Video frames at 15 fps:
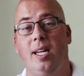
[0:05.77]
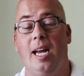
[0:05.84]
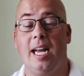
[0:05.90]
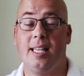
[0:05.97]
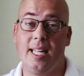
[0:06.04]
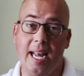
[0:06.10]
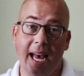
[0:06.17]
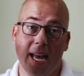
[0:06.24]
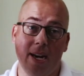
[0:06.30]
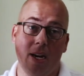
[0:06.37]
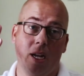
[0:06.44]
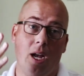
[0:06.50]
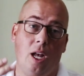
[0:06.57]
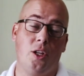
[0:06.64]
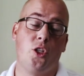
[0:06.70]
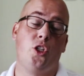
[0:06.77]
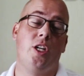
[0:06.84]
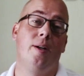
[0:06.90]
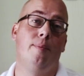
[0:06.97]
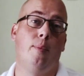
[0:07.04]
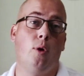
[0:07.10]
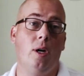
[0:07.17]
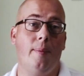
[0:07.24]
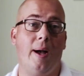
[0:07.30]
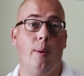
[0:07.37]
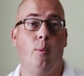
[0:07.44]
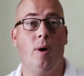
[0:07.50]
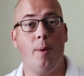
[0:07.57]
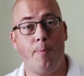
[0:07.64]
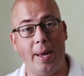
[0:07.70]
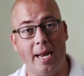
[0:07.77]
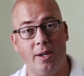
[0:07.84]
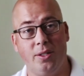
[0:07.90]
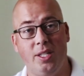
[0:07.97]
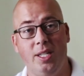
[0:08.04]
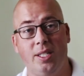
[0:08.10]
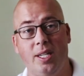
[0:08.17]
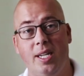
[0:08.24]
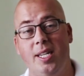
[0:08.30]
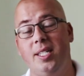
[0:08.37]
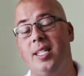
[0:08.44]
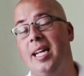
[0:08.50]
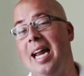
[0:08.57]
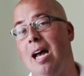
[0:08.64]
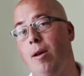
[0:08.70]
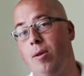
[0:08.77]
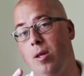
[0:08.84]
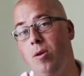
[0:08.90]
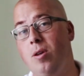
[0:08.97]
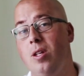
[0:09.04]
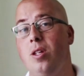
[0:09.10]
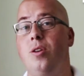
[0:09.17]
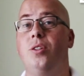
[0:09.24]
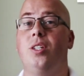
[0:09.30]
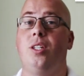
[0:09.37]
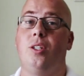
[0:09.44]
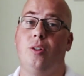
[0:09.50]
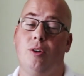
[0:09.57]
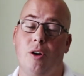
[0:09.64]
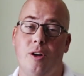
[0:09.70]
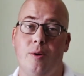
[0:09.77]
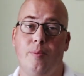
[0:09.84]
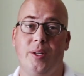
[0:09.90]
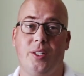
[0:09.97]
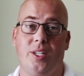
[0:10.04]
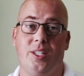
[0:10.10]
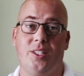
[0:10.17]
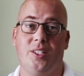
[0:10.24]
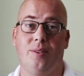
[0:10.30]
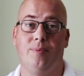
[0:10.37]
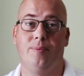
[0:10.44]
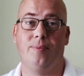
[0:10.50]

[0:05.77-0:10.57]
At the end, I'll share more about what banner season is and how you can use it to grow your business.